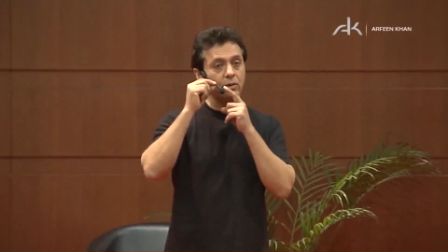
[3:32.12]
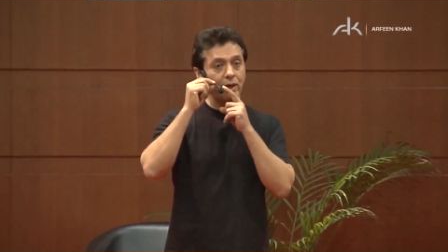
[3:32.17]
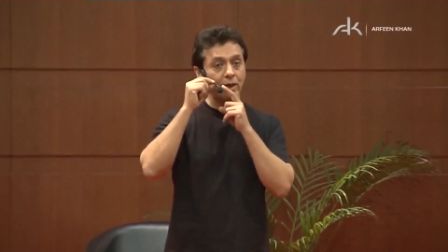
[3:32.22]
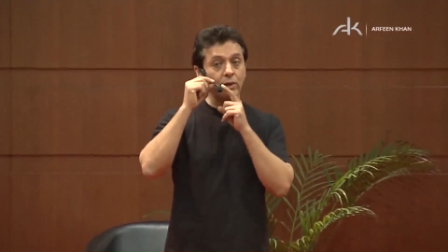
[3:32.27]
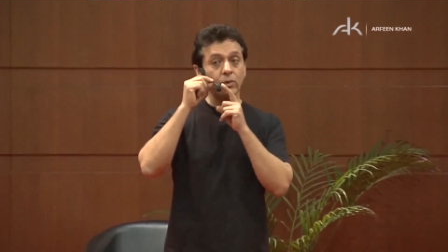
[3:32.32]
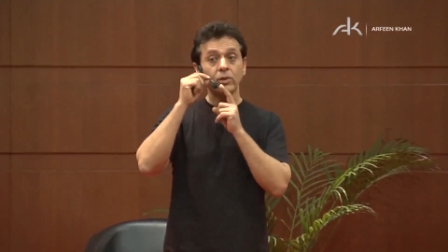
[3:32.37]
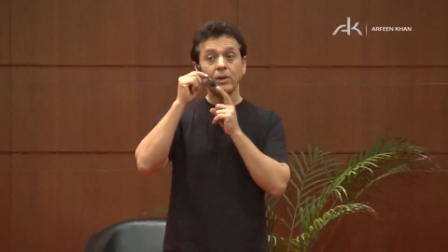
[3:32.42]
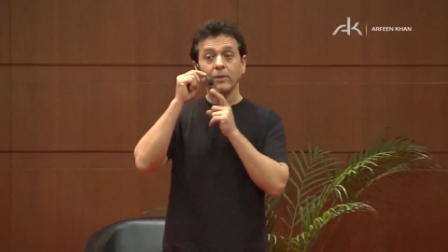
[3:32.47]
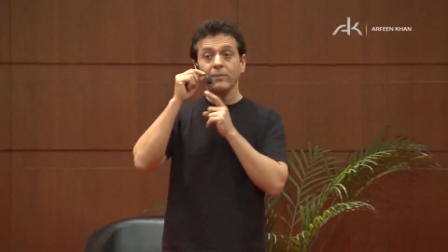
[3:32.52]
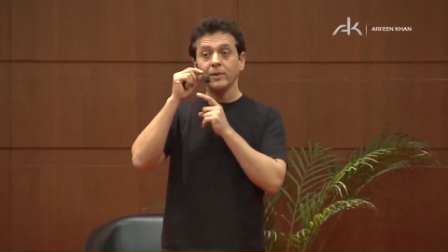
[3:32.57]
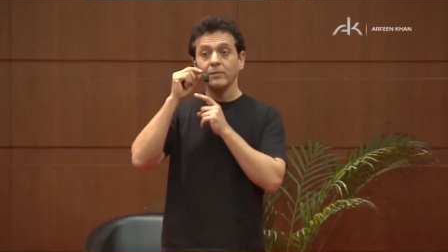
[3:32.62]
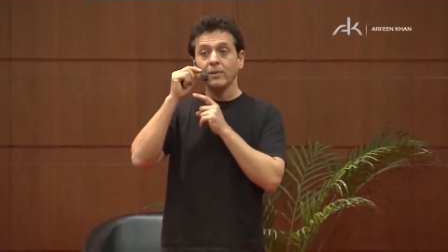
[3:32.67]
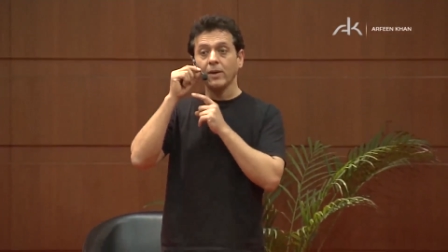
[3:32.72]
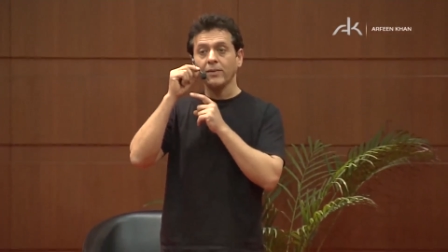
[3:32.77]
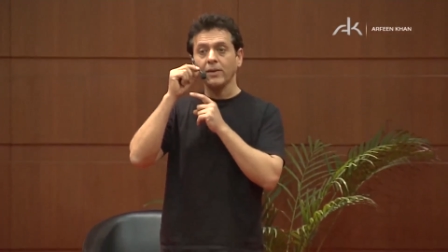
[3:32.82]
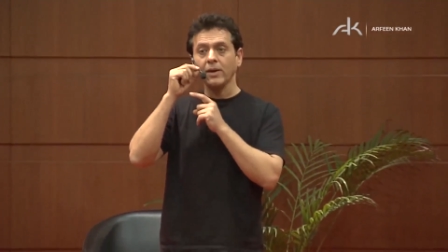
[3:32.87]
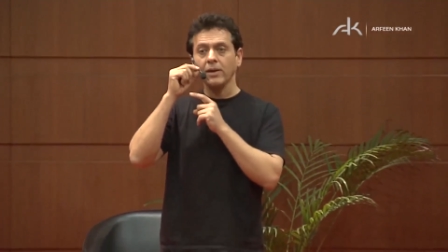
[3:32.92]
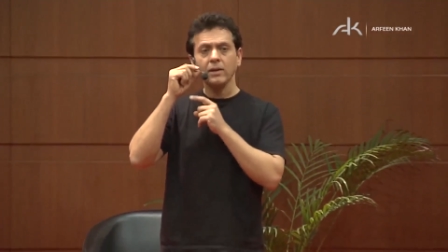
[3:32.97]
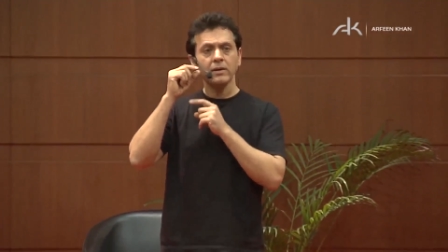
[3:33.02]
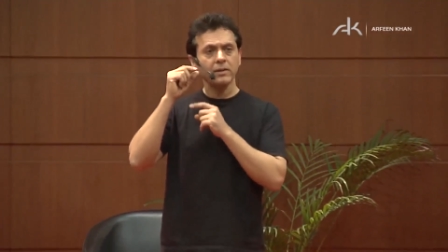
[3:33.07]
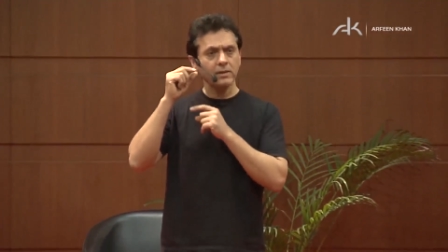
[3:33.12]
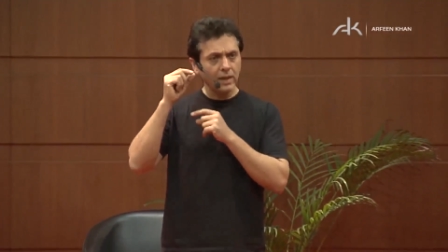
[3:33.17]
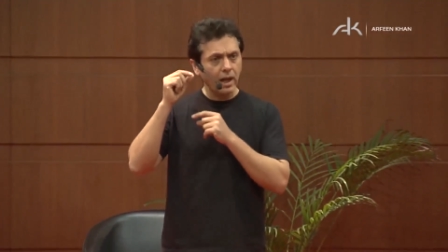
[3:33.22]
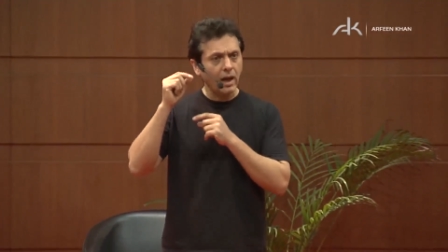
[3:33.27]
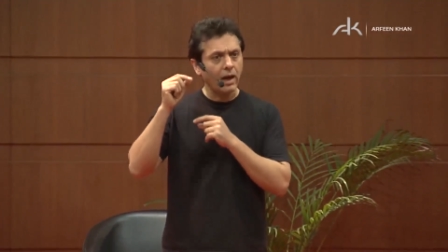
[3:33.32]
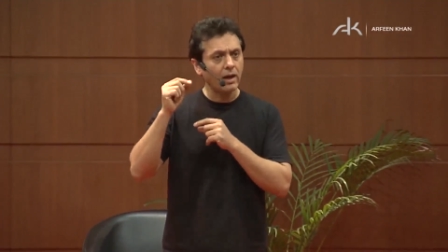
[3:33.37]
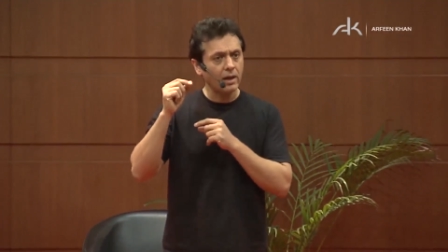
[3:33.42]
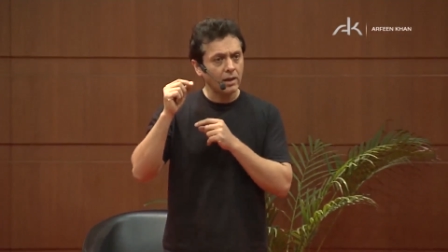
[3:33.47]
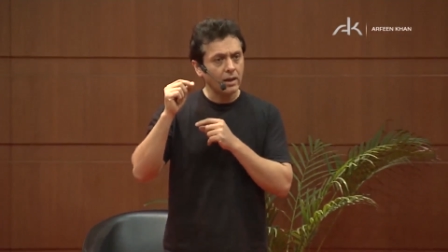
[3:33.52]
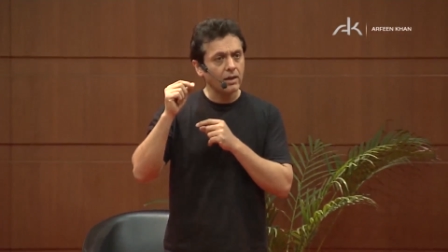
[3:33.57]
do something about that?
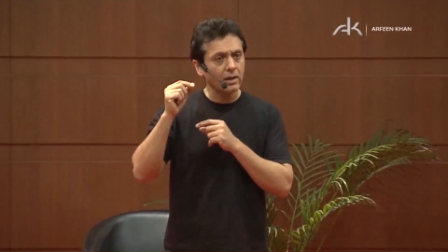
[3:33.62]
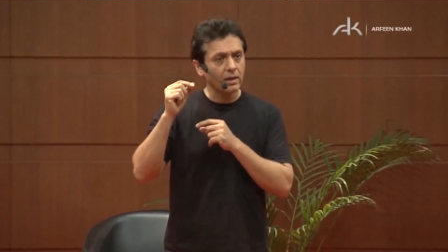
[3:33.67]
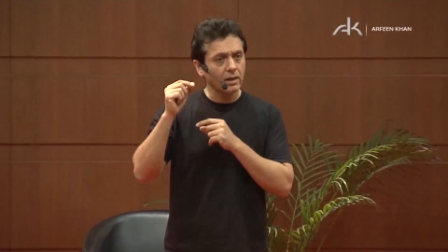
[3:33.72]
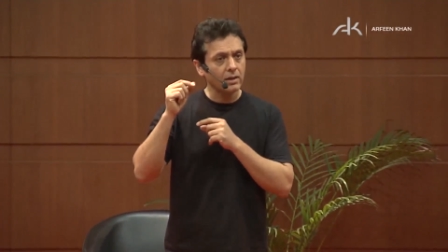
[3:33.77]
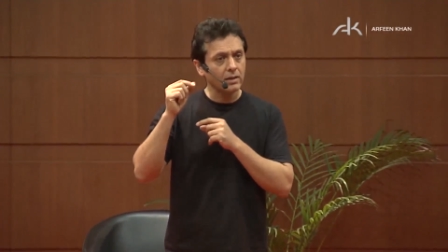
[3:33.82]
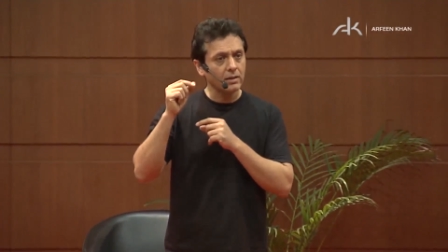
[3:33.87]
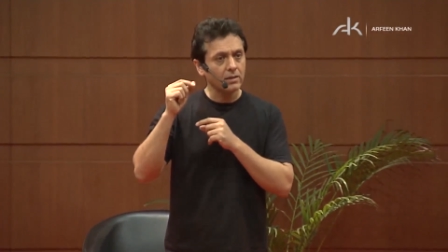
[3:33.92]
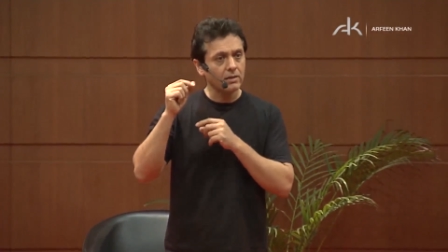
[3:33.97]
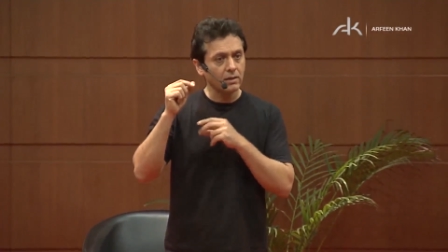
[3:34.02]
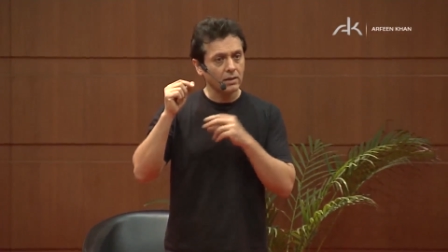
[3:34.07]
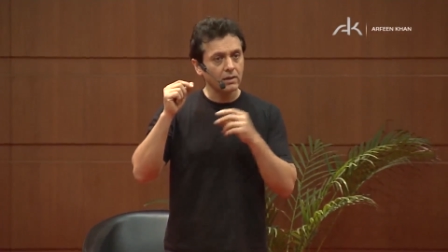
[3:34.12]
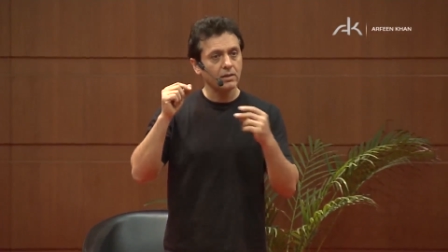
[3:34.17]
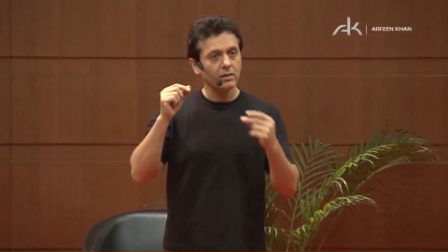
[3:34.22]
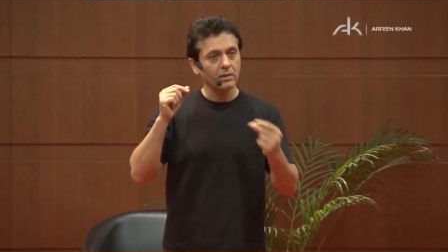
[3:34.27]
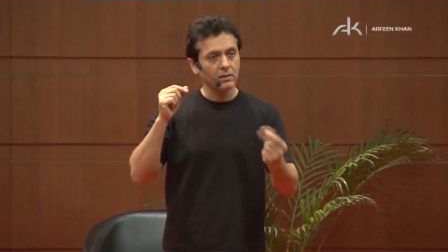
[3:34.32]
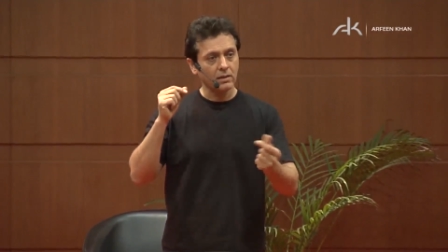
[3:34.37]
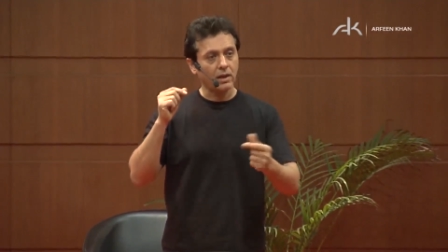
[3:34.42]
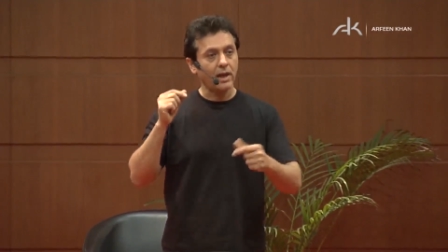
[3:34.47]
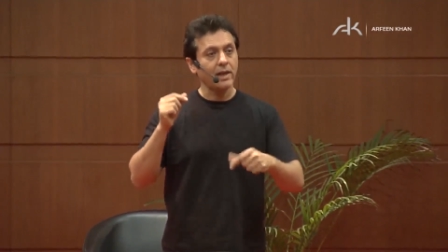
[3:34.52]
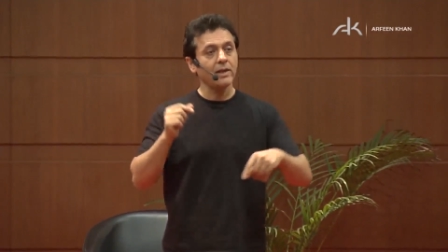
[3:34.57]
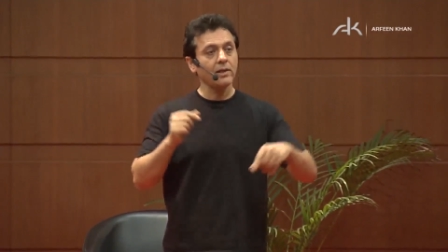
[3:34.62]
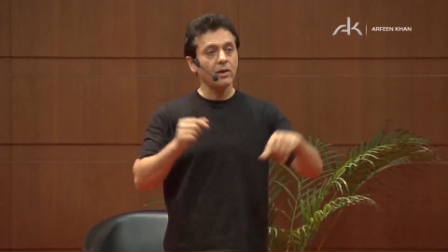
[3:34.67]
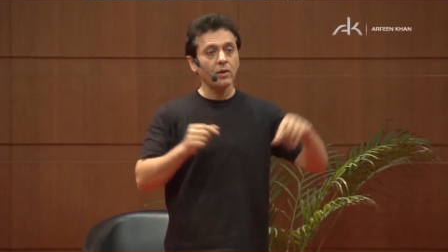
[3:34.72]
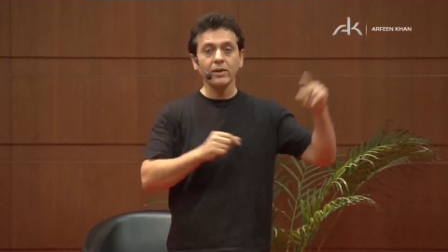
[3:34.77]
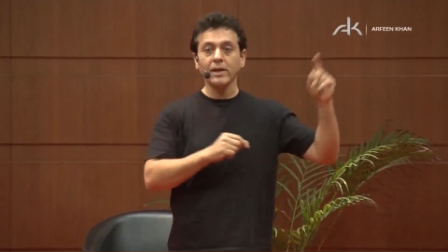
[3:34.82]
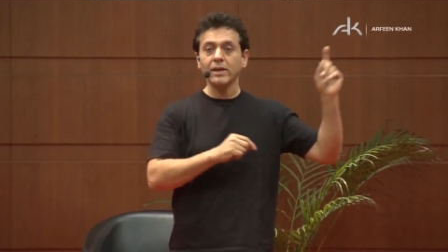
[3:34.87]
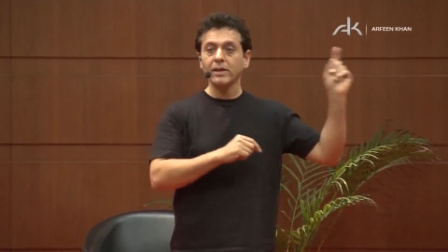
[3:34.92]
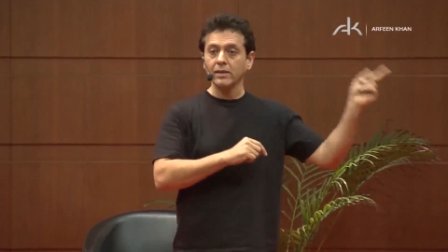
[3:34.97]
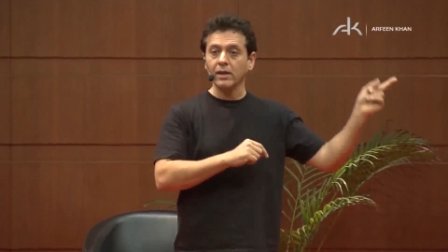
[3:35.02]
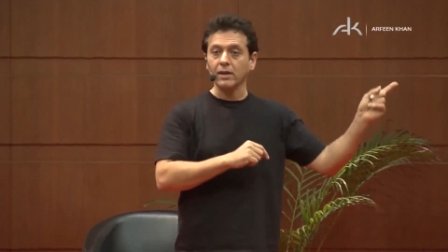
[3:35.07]
Yeah. I can go and
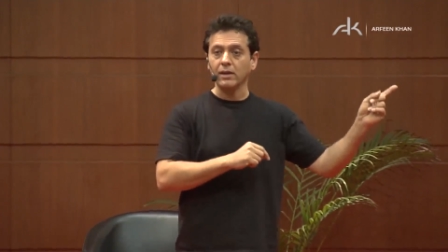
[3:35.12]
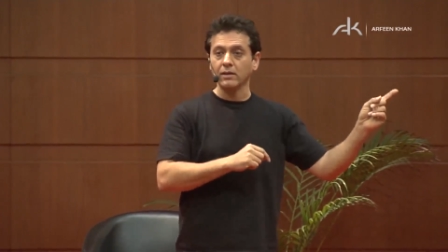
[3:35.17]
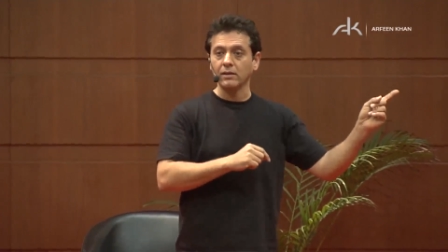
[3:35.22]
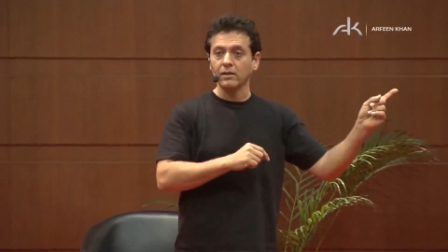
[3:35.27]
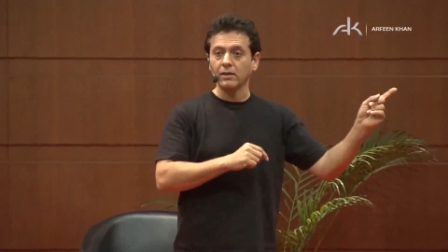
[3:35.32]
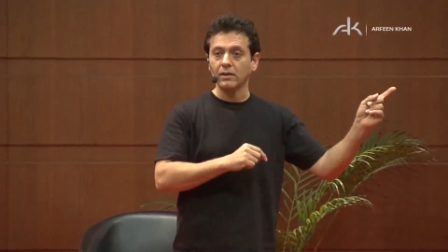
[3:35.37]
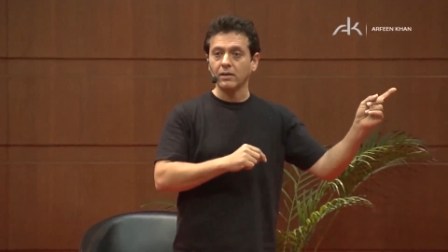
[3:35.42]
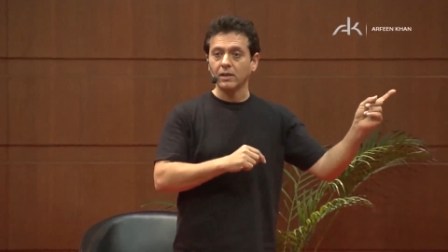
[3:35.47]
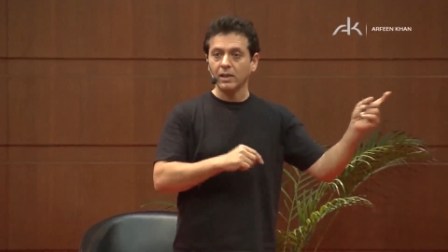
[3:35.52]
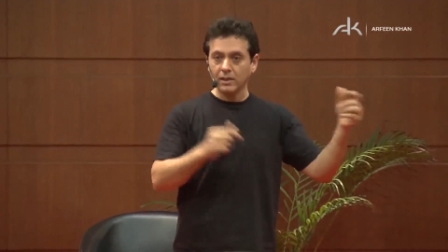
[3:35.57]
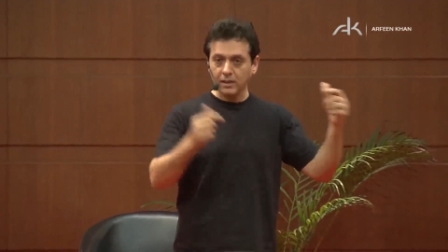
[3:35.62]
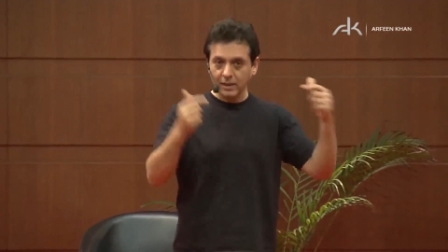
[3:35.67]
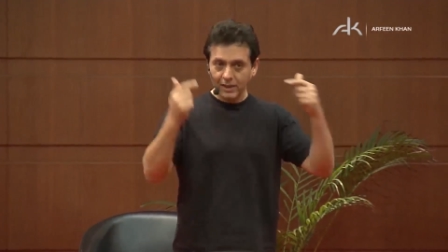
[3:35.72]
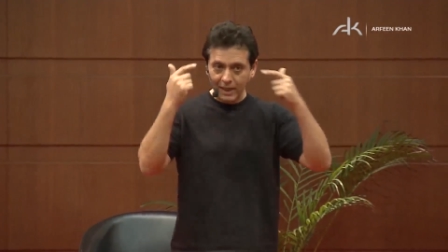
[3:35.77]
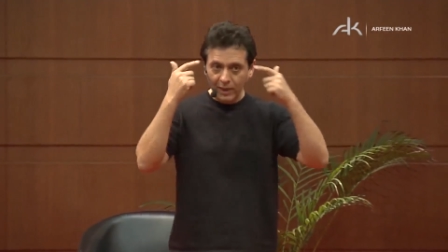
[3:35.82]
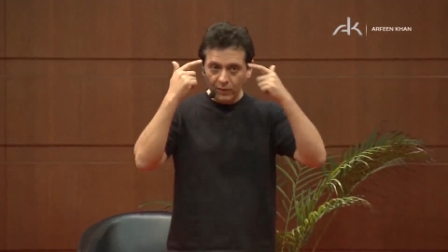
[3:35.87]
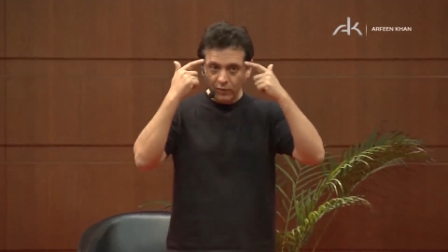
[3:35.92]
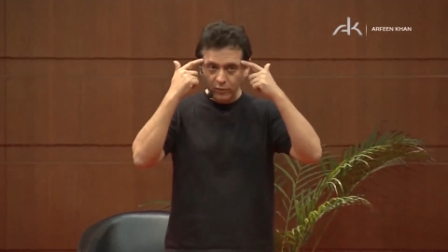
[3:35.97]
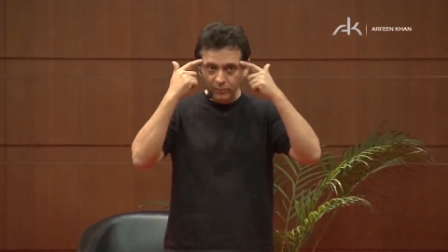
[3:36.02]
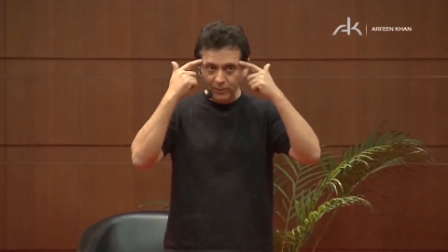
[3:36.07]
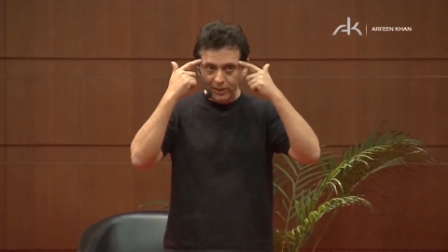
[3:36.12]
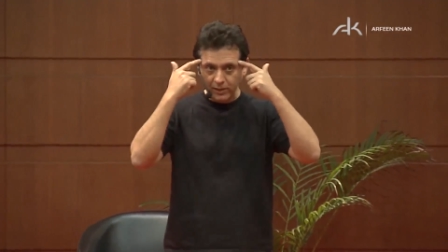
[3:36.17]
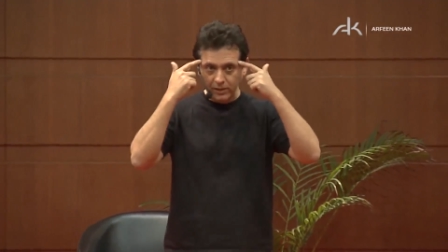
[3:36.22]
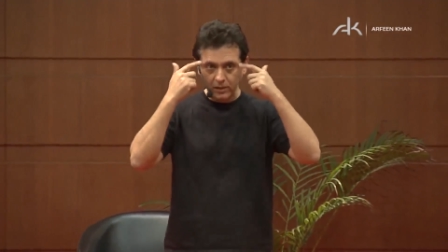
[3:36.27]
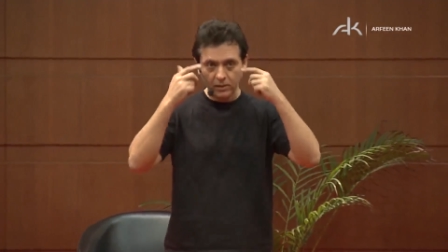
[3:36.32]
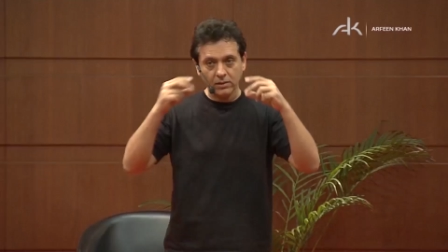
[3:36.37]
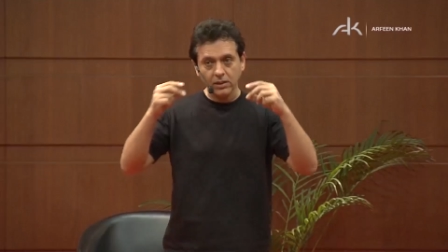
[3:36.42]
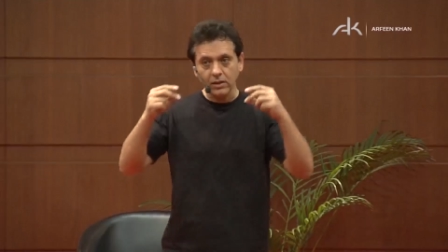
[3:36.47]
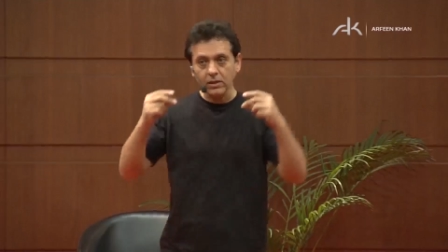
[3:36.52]
get it done. It's an area of my concern.